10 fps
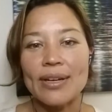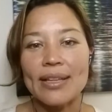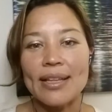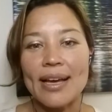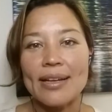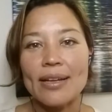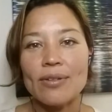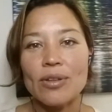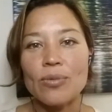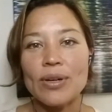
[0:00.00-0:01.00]
And
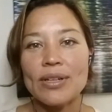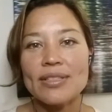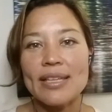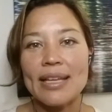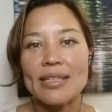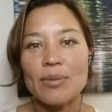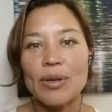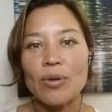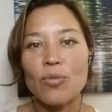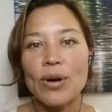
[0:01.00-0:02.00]
that you want to see that to
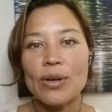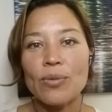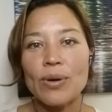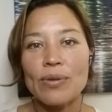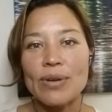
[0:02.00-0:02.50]
be a 1-to-1